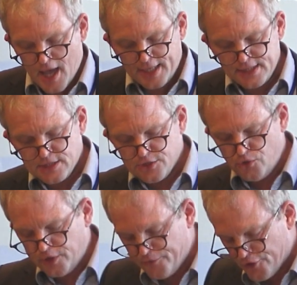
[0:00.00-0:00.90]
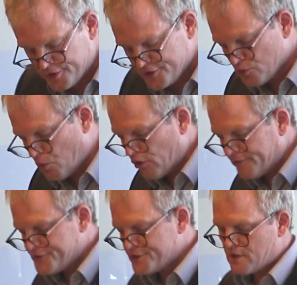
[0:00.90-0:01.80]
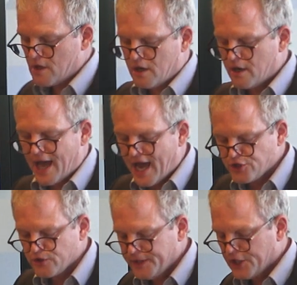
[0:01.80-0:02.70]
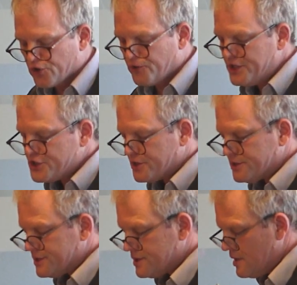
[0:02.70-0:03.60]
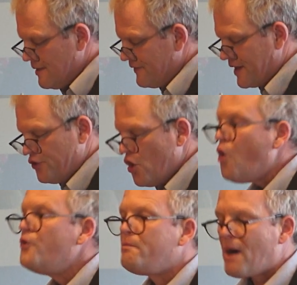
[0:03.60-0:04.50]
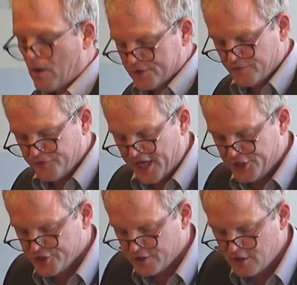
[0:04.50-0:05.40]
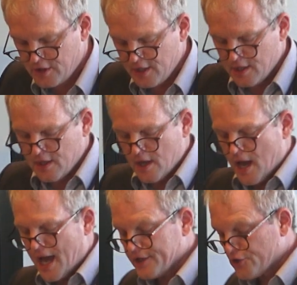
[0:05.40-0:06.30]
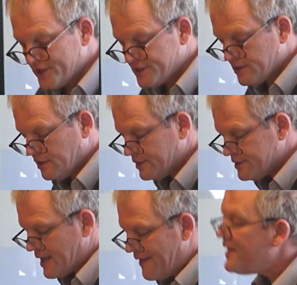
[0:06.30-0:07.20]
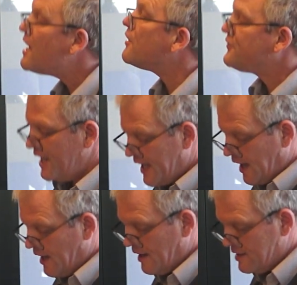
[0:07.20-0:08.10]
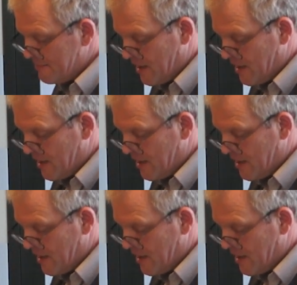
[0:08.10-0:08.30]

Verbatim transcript: And in this universe, dwarfs are actually creatures that know the powers of nature and crystals, and they are digging in the